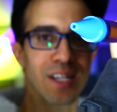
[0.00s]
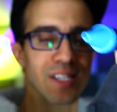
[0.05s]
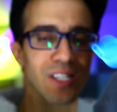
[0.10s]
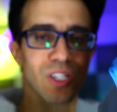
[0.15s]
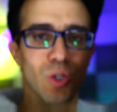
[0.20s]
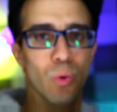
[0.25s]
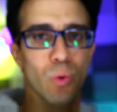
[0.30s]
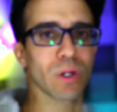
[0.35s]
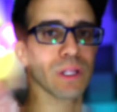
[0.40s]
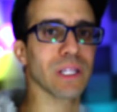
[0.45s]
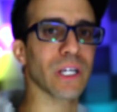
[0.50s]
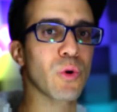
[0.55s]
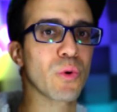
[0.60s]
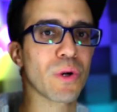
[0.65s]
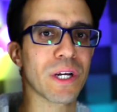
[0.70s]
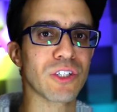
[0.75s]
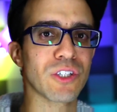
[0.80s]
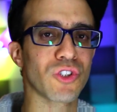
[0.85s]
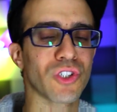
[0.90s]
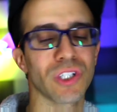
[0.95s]
squirt liquid
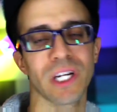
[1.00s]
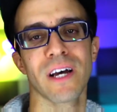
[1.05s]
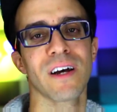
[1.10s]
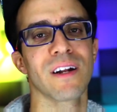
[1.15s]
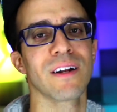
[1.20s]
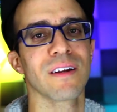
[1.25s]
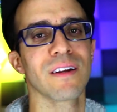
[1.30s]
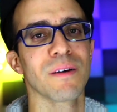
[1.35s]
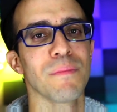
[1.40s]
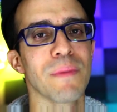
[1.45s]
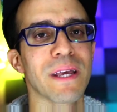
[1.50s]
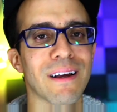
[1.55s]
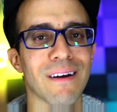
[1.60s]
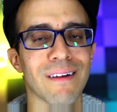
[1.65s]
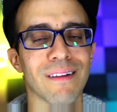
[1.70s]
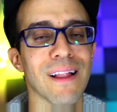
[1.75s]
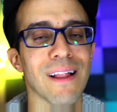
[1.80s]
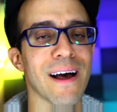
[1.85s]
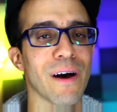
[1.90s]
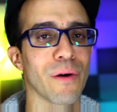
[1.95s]
nitrogen out and it can make a
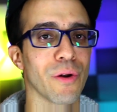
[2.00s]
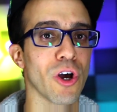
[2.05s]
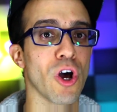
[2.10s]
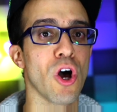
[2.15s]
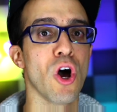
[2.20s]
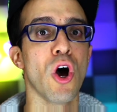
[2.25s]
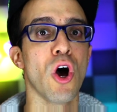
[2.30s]
cloud.